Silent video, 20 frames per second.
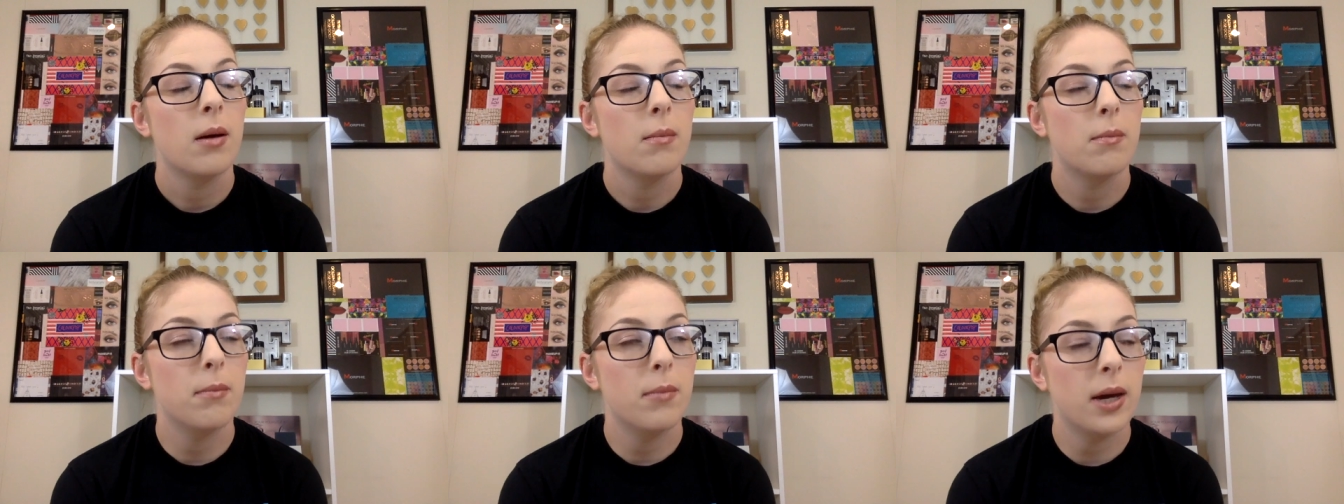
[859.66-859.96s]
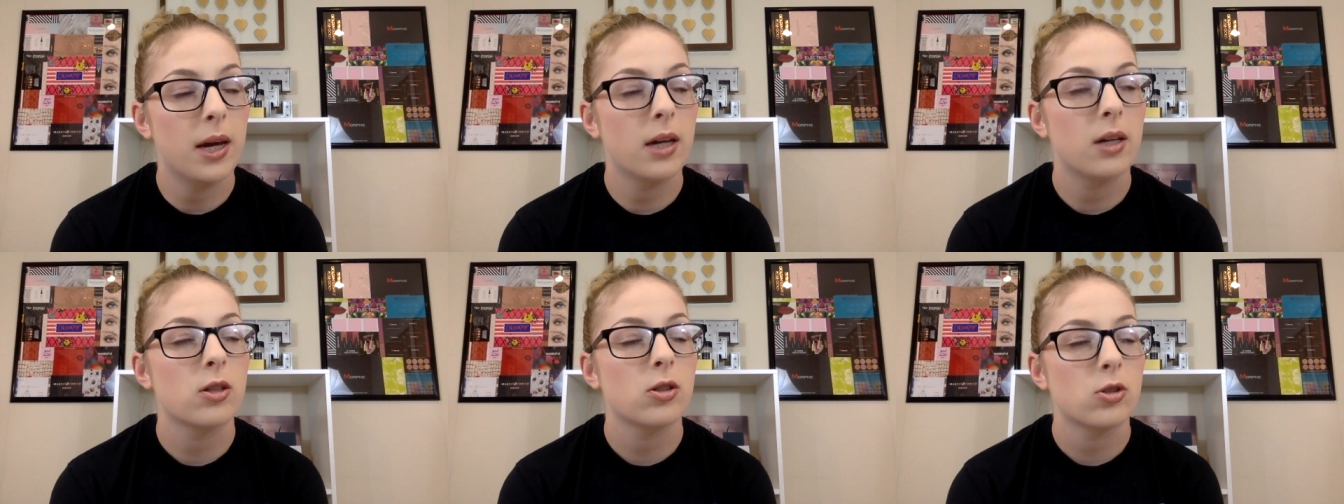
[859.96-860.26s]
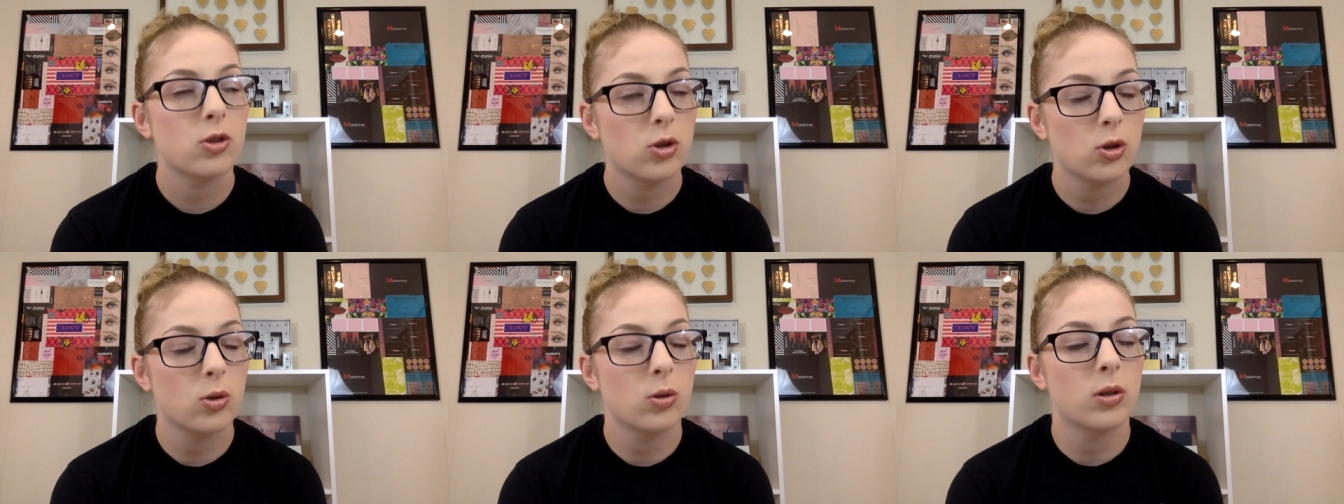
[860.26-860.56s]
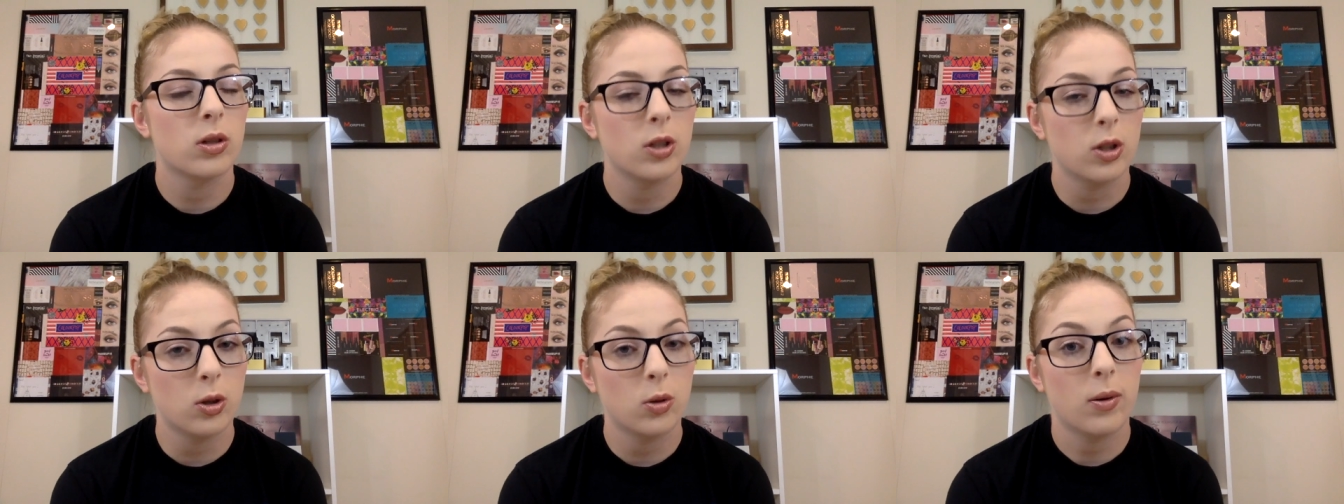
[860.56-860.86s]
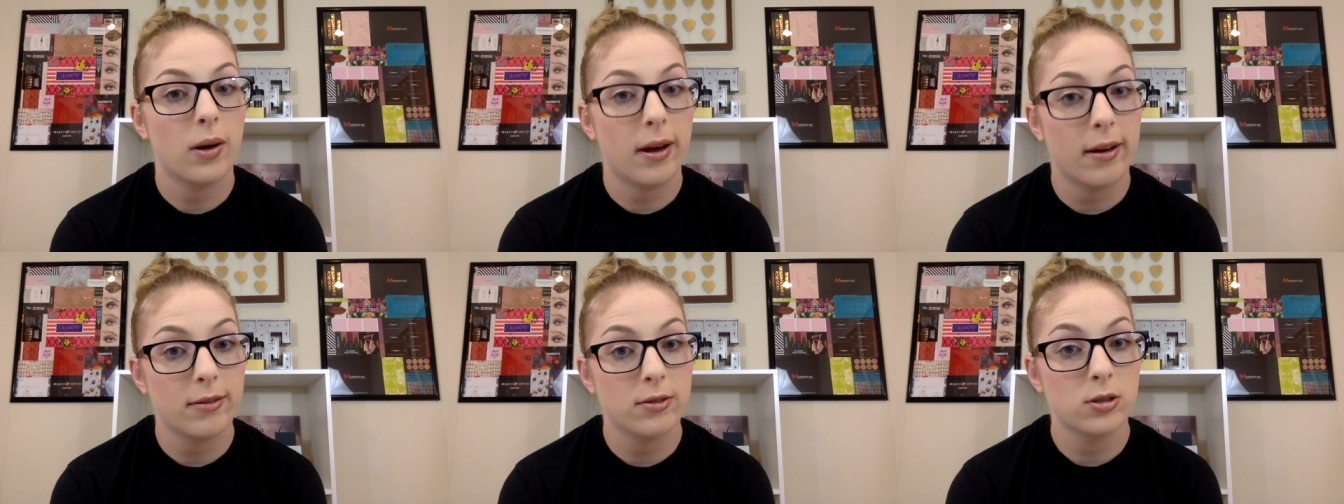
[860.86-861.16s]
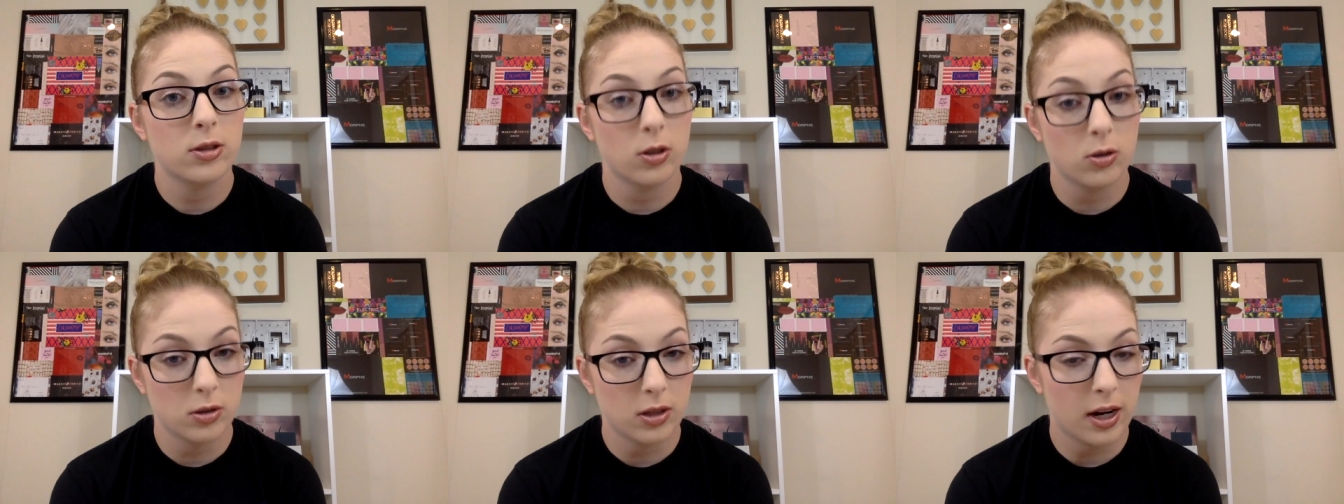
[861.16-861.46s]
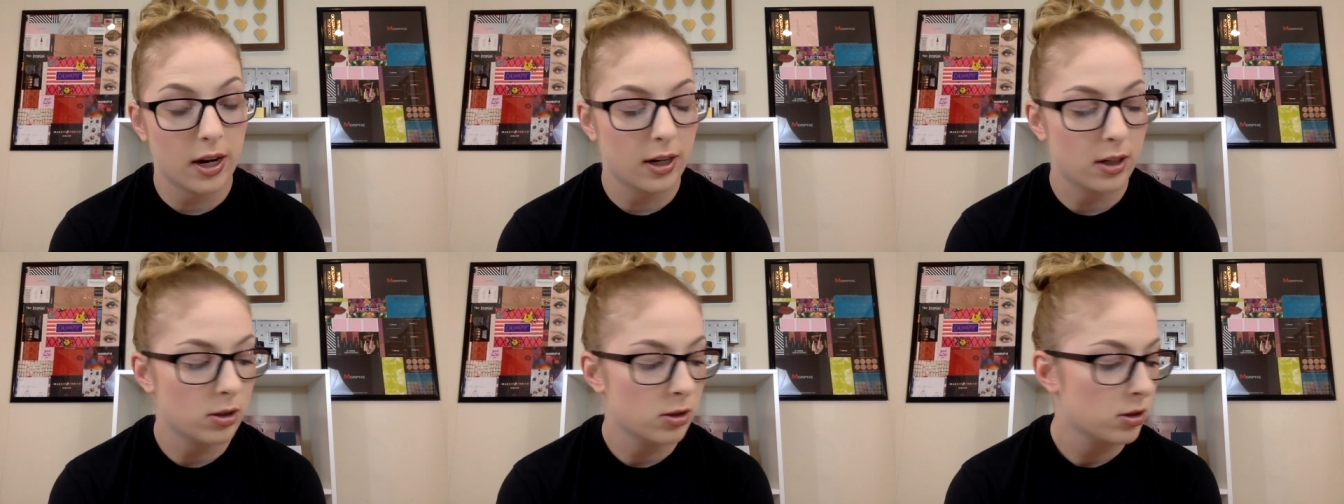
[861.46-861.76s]
make sure you have snow
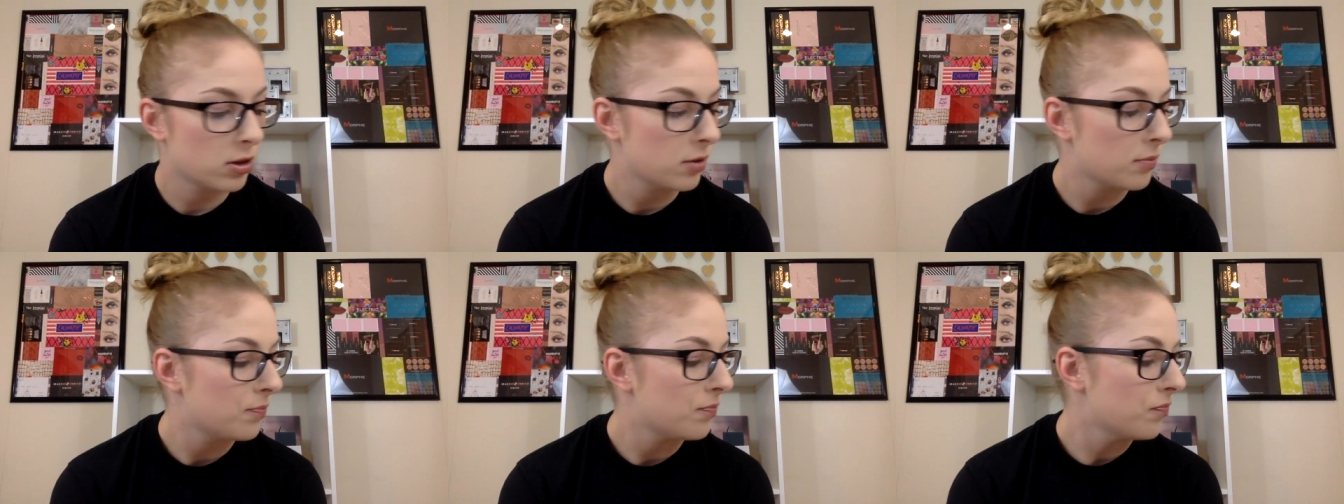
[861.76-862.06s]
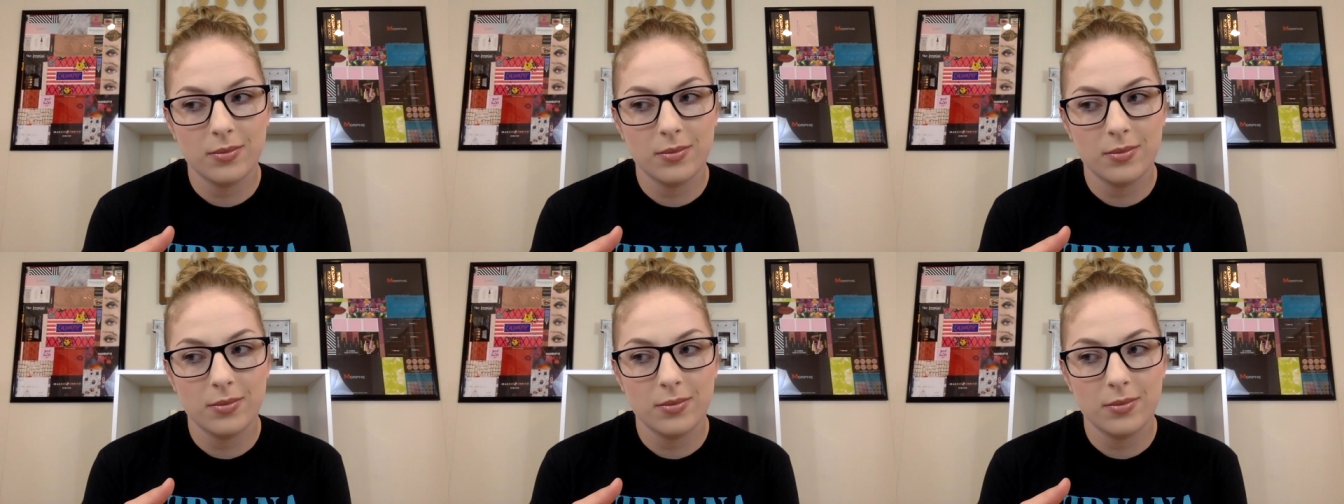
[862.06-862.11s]
tires.